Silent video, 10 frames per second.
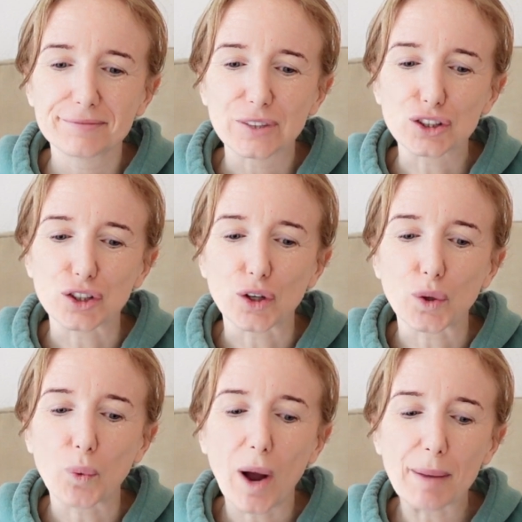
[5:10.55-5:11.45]

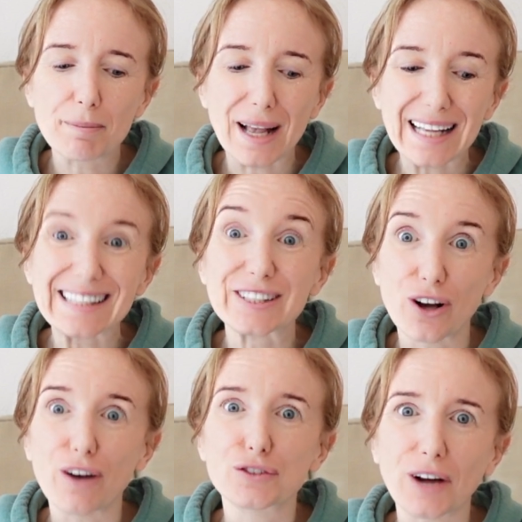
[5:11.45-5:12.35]
So what I'm
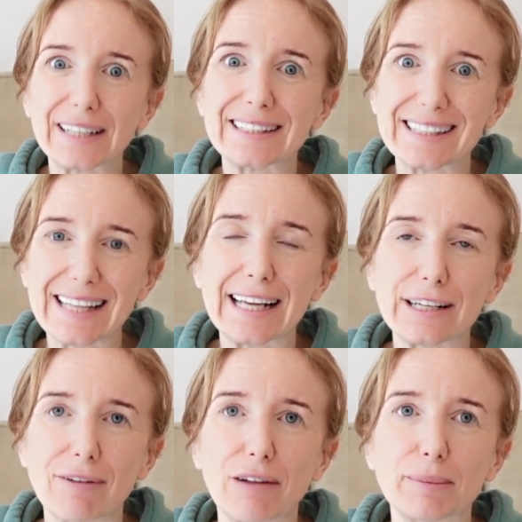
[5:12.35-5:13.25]
sort of trying to say in
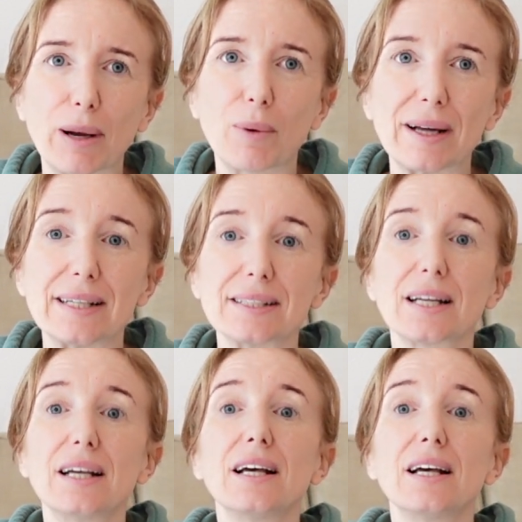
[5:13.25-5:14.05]
a roundabout way is